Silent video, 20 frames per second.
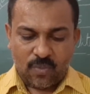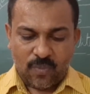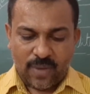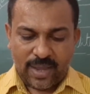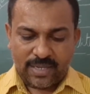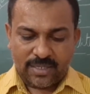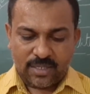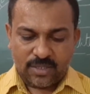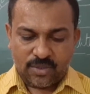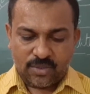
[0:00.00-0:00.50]

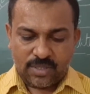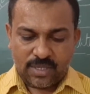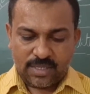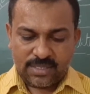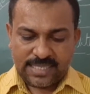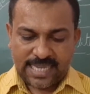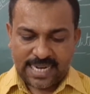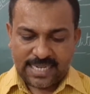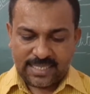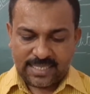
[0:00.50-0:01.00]
went to
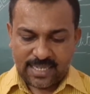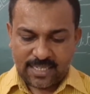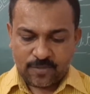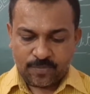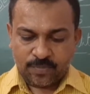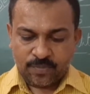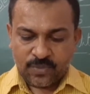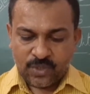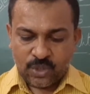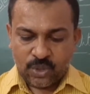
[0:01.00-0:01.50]
the
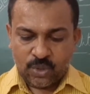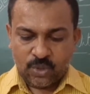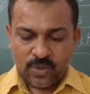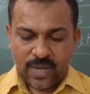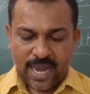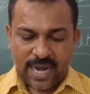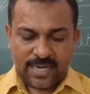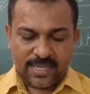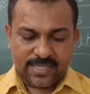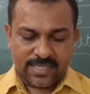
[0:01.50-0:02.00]
scientist who
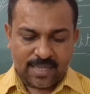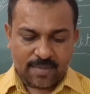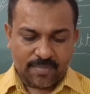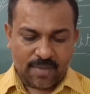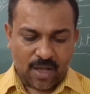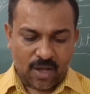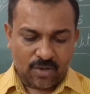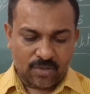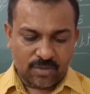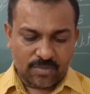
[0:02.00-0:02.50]
had
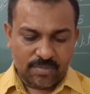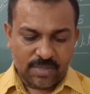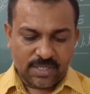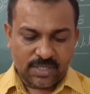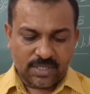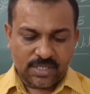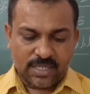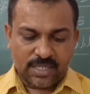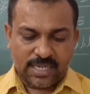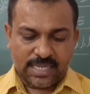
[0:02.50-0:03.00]
somehow
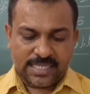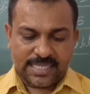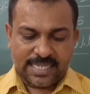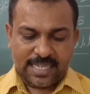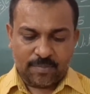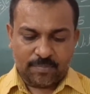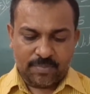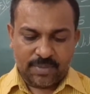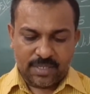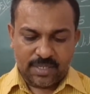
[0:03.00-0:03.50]

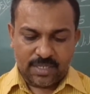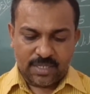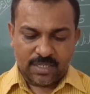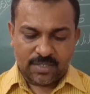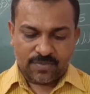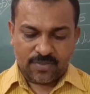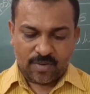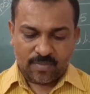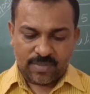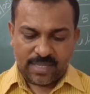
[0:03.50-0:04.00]
mysteriously
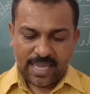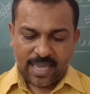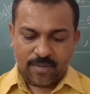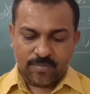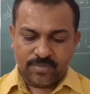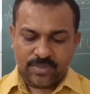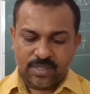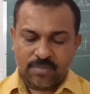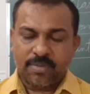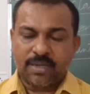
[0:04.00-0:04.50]
appeared from the
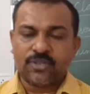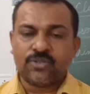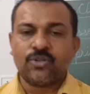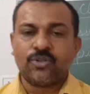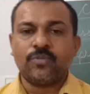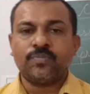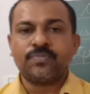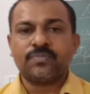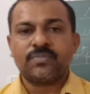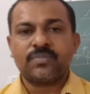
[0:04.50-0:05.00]
empty
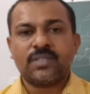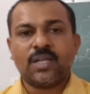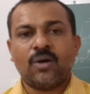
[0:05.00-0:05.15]
bedroom.